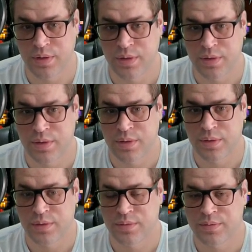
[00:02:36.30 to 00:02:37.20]

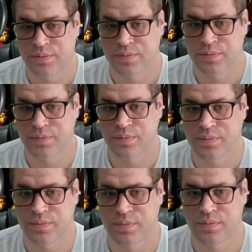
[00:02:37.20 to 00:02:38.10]

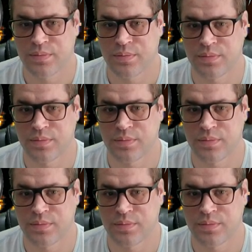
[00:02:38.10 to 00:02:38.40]
(no one is talking)